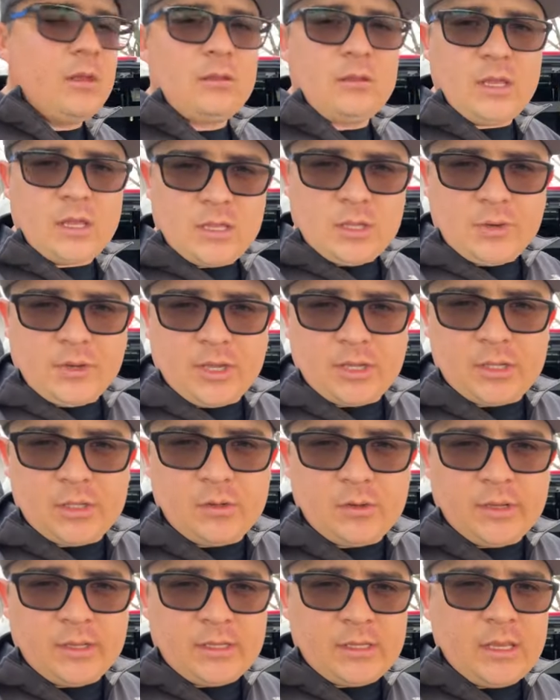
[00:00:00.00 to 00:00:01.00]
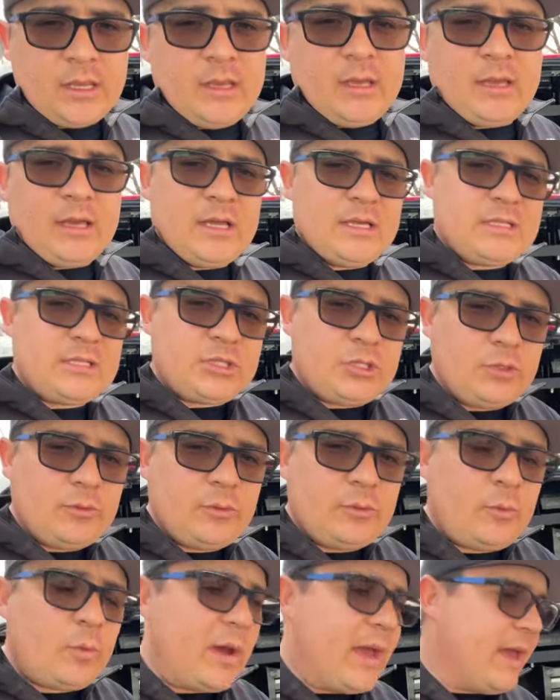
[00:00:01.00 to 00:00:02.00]
then you can do it it's
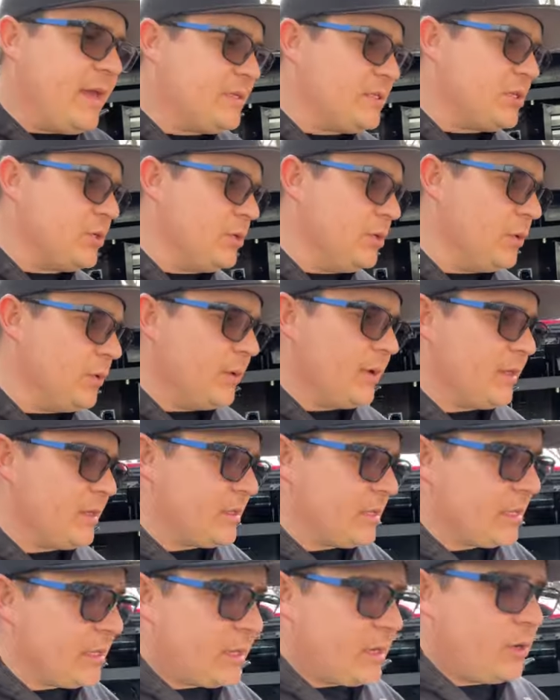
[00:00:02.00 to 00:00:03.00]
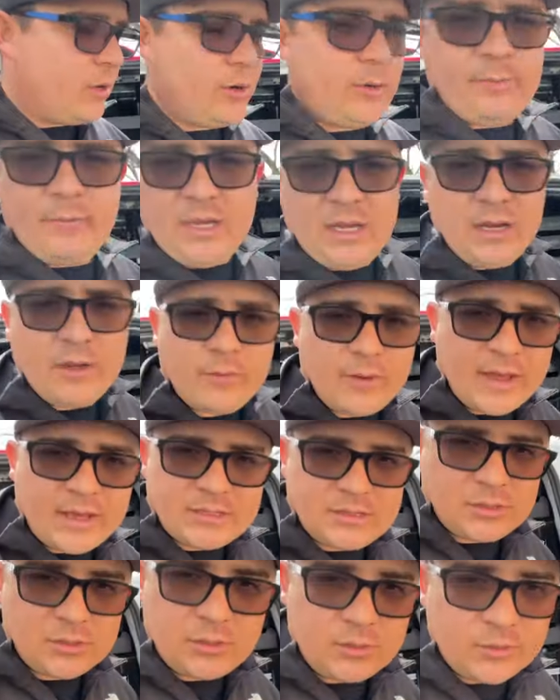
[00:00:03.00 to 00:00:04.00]
two ways to do it or many
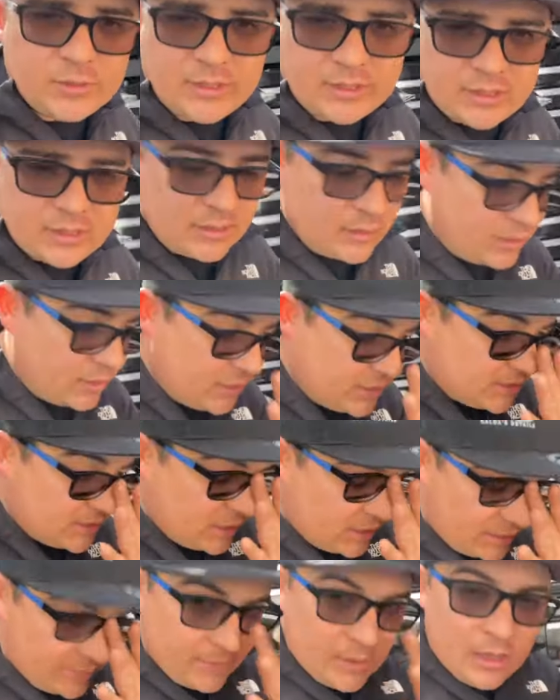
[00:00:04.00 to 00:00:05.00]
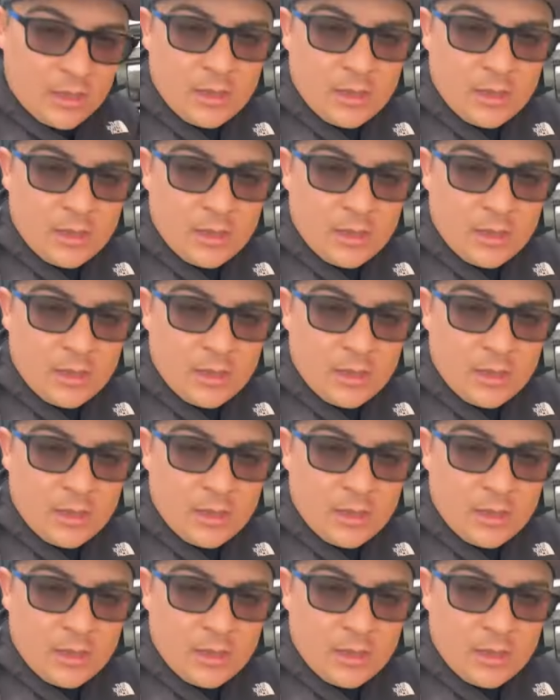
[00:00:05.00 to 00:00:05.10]
ways to do it, honestly.